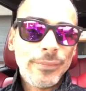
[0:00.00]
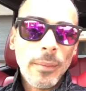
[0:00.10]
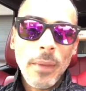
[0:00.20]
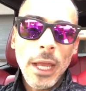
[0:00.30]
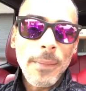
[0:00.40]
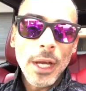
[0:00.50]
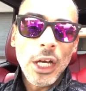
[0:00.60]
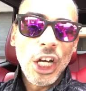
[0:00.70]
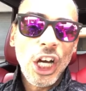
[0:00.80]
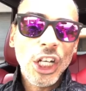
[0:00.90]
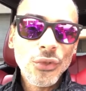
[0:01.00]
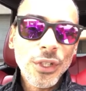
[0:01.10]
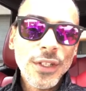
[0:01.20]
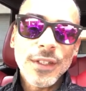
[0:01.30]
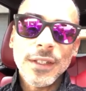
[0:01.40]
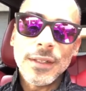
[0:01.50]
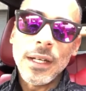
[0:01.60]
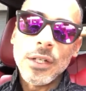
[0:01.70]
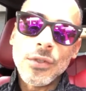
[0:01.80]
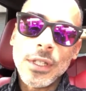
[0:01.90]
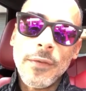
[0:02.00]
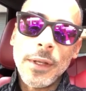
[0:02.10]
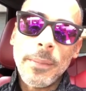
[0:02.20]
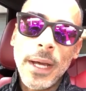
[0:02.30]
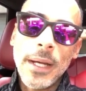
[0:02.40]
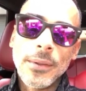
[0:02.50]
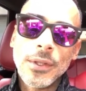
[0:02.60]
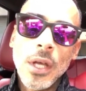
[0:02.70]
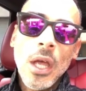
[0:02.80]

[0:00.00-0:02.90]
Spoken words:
maybe 160, 170 pounds.